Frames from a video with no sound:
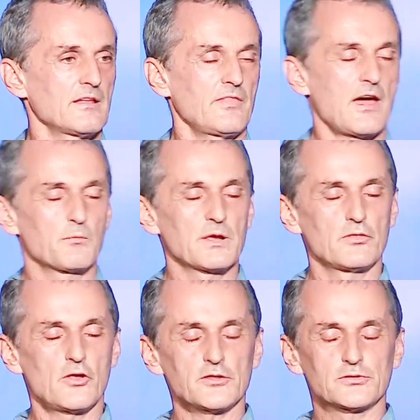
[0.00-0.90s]
Now we're
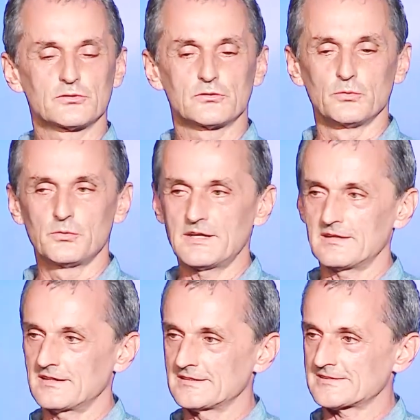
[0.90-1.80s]
not
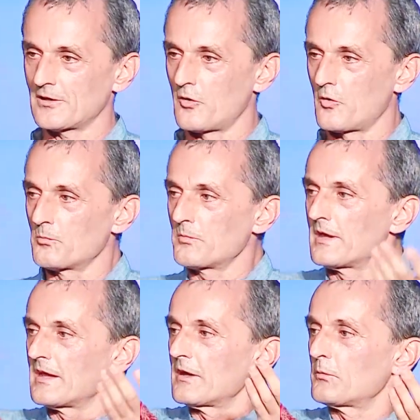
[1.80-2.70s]
doing this ohm,
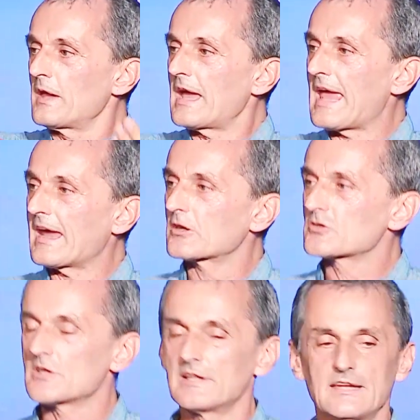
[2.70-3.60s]
we're
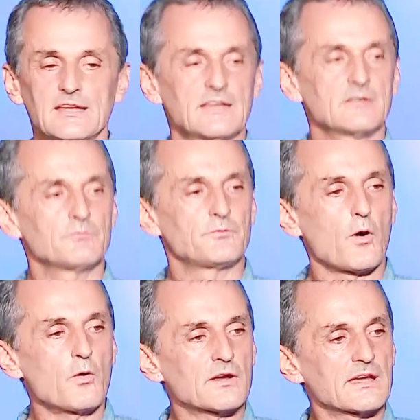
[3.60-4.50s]
actually
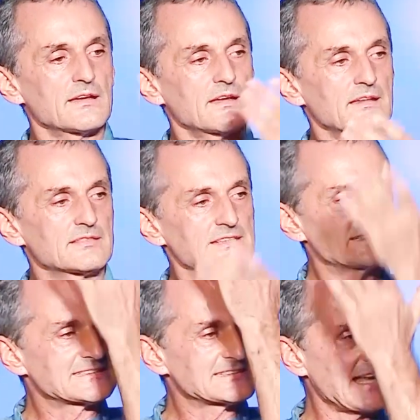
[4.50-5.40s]
invoking a
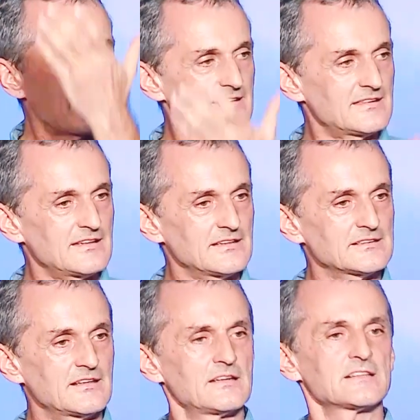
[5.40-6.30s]

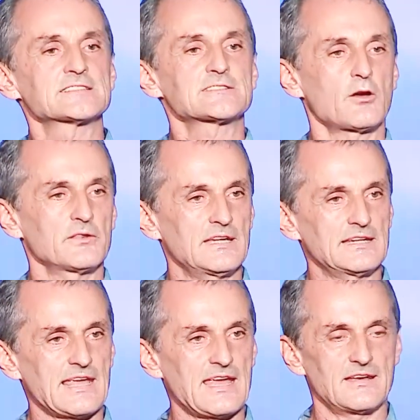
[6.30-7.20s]
descending
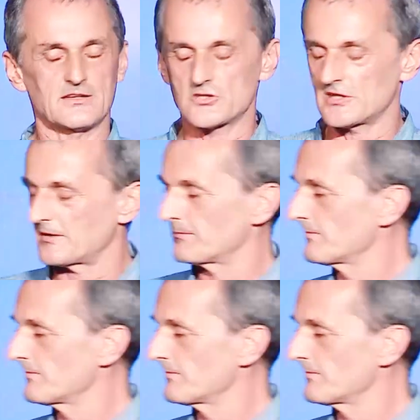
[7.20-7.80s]
sonic energy.